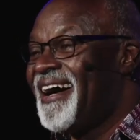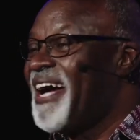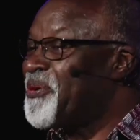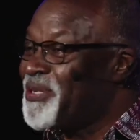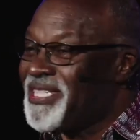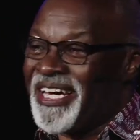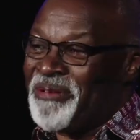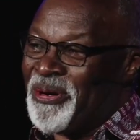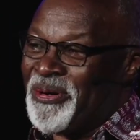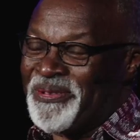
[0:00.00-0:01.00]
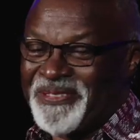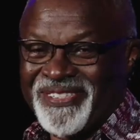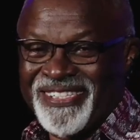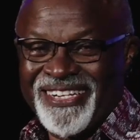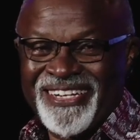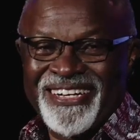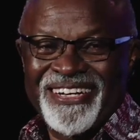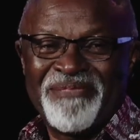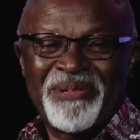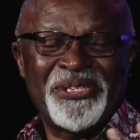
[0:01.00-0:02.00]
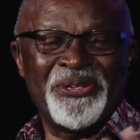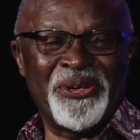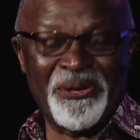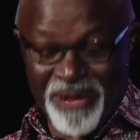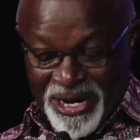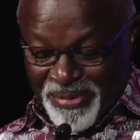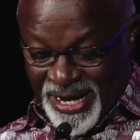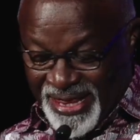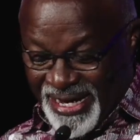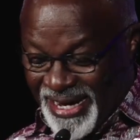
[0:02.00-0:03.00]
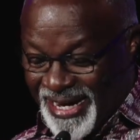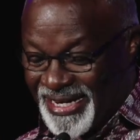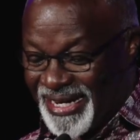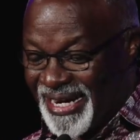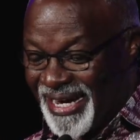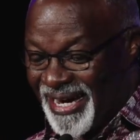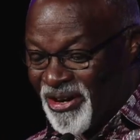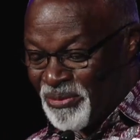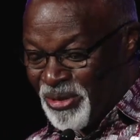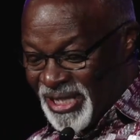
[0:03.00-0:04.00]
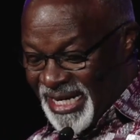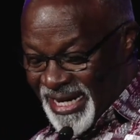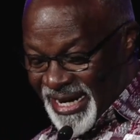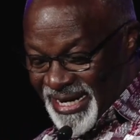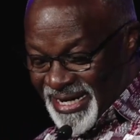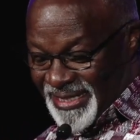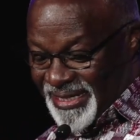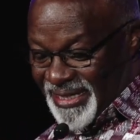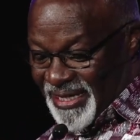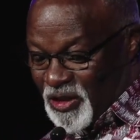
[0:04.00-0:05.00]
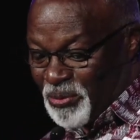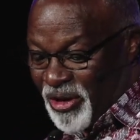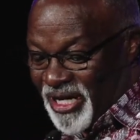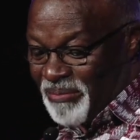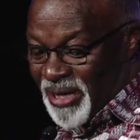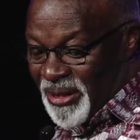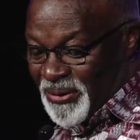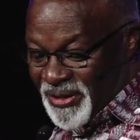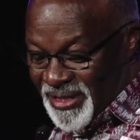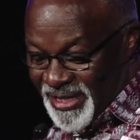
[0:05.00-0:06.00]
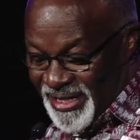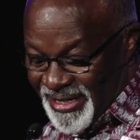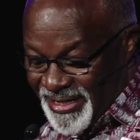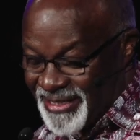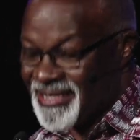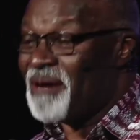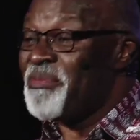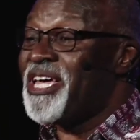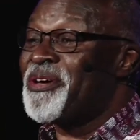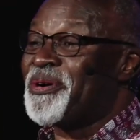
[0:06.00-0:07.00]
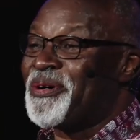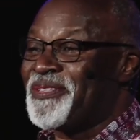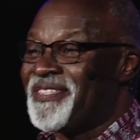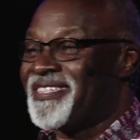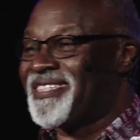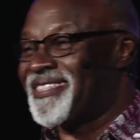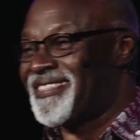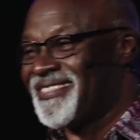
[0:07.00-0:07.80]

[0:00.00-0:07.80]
I could say more. But you know, my brother Daniel Bodane yesterday spoke about some heroes